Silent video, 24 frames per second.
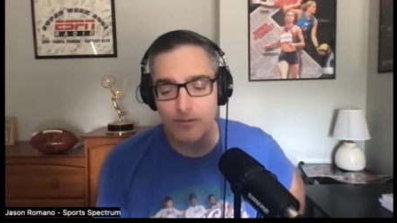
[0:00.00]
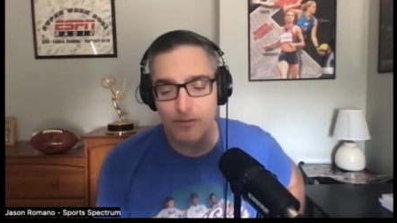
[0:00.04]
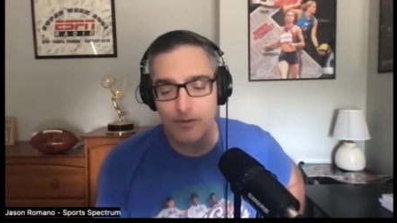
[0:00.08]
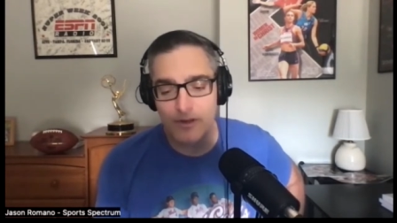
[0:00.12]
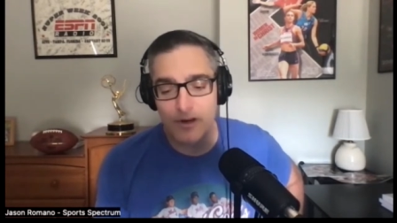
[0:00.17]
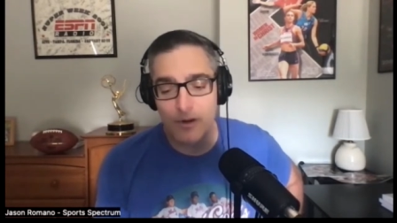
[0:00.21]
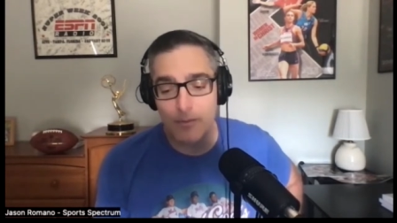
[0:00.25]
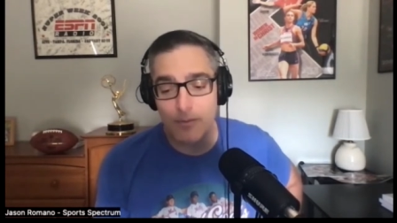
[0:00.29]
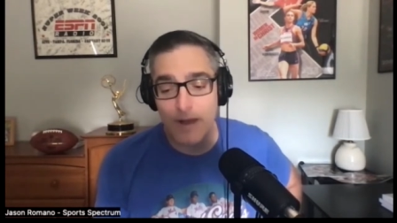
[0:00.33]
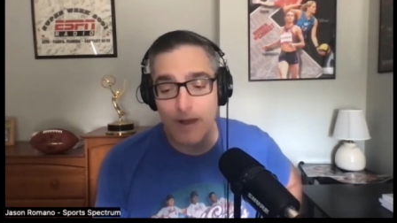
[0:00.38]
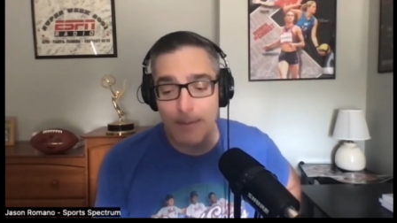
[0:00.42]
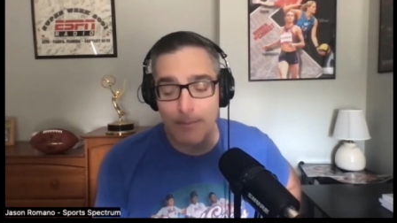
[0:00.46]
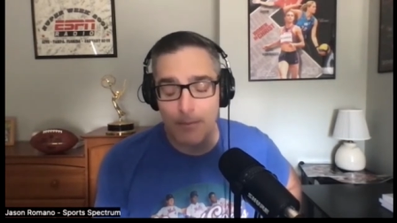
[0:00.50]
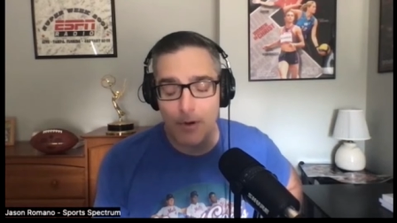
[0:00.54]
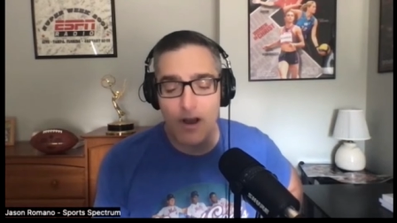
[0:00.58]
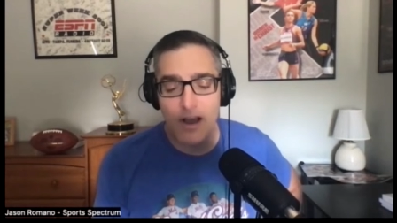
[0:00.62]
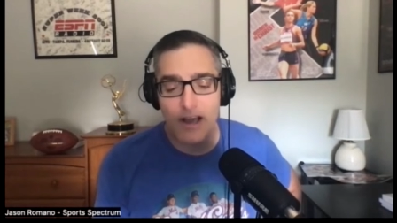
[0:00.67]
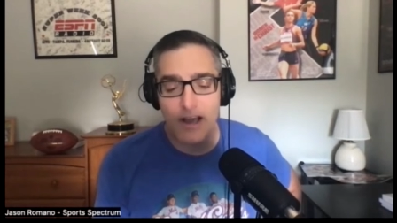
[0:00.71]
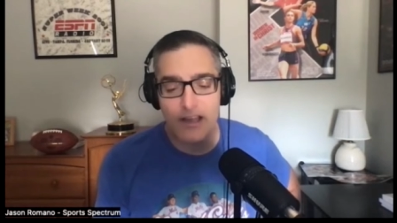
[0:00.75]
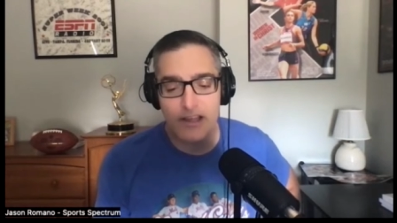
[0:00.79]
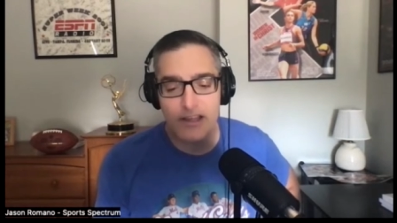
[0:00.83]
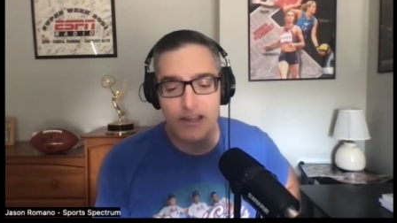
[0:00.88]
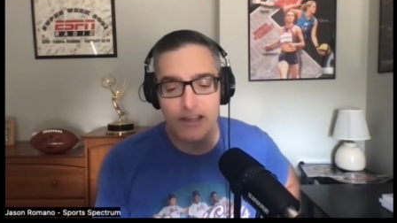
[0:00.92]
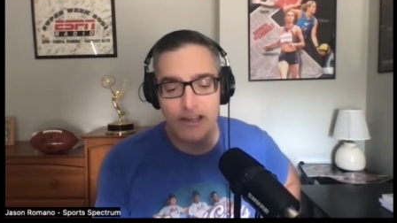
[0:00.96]
you know, my
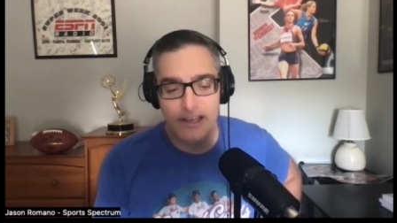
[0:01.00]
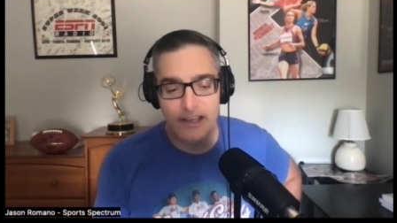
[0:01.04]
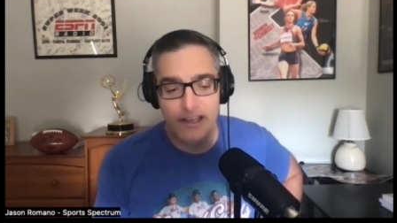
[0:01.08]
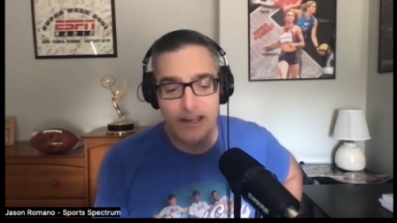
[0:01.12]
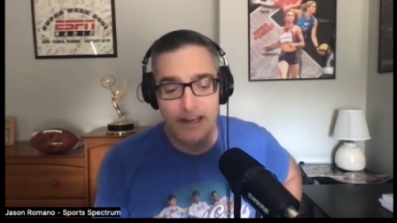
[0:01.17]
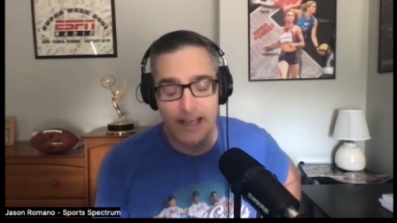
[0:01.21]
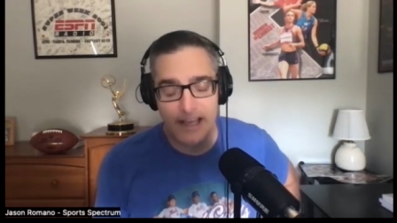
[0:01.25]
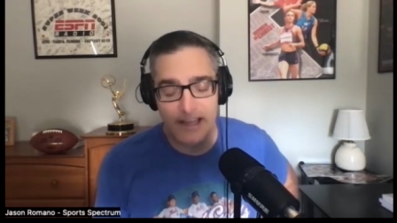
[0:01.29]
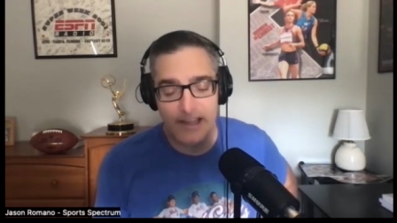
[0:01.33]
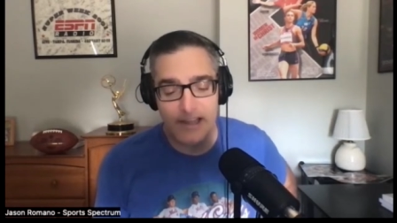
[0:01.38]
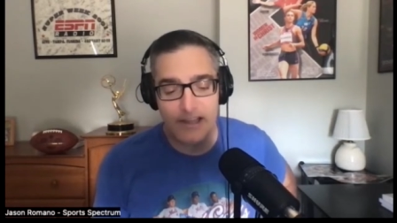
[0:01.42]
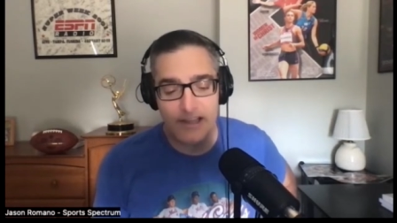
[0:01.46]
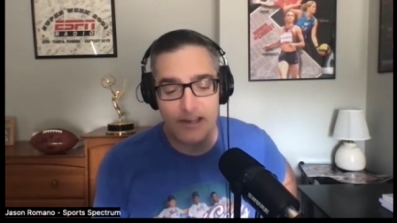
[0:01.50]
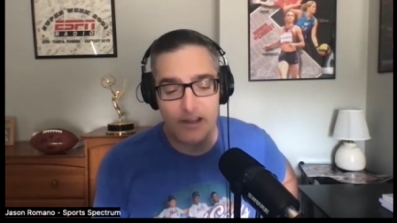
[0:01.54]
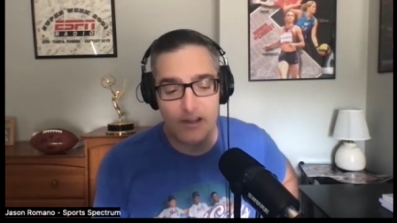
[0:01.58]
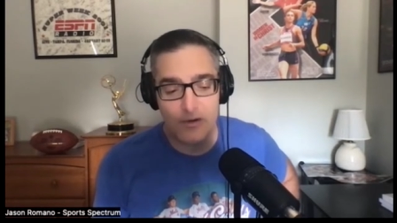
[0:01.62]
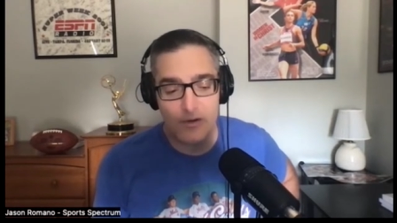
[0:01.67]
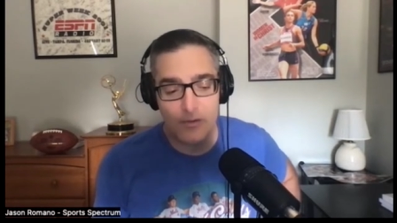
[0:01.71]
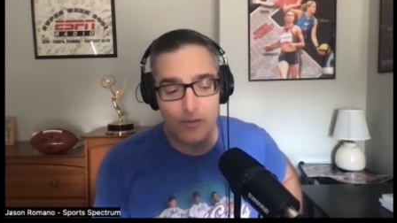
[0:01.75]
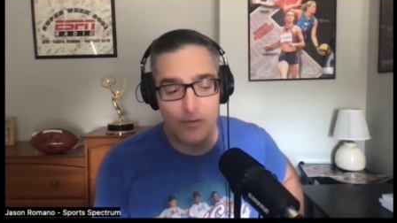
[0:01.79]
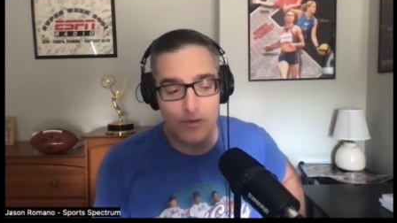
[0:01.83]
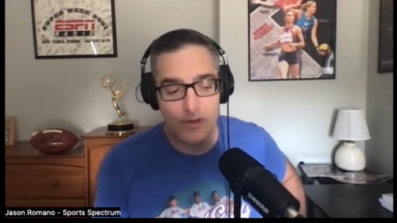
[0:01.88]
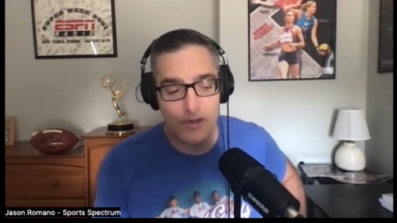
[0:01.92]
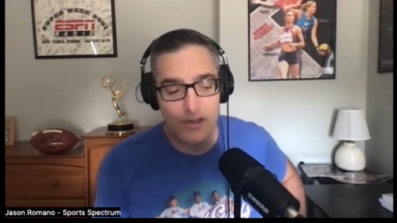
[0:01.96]
boss in essence
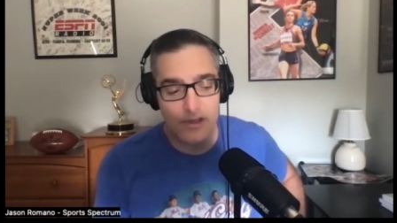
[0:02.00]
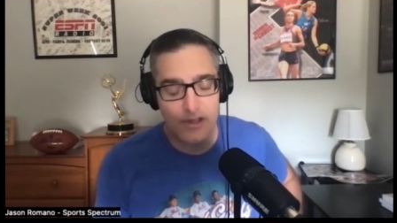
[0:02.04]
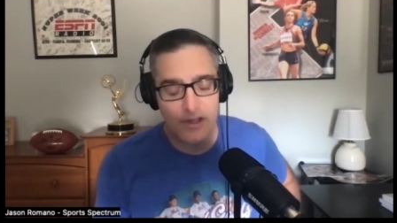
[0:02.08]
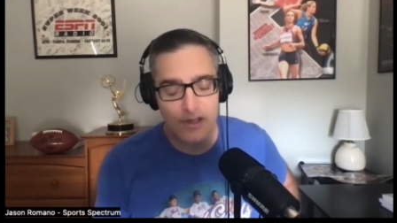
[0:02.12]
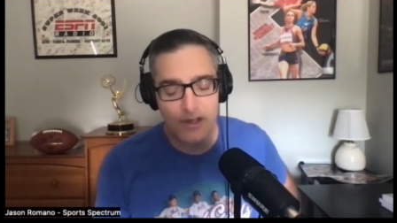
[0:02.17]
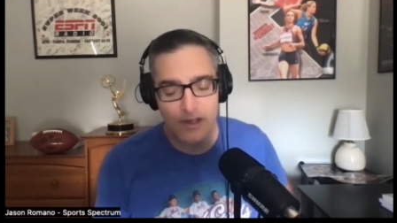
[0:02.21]
who was,